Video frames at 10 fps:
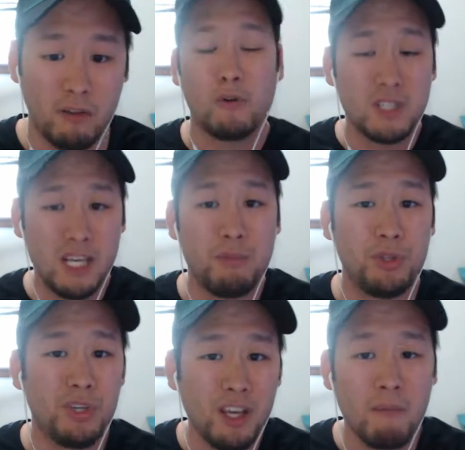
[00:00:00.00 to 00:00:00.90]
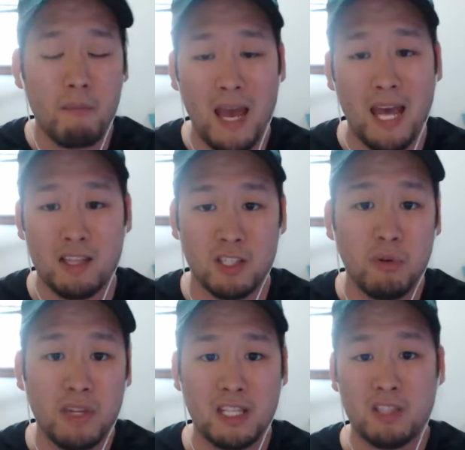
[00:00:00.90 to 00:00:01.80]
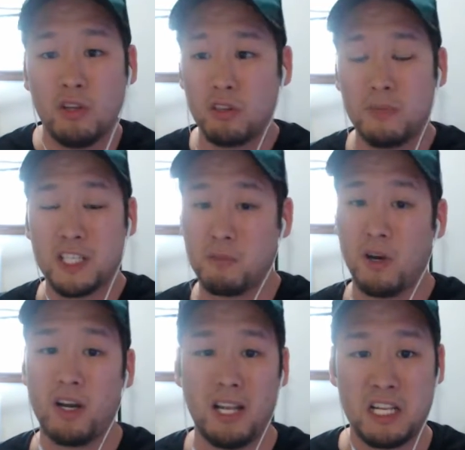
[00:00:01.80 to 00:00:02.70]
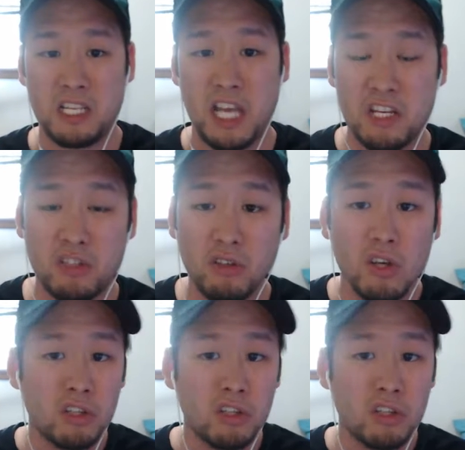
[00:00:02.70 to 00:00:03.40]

For example, you can get Matt, someone that's known to be smart and educational,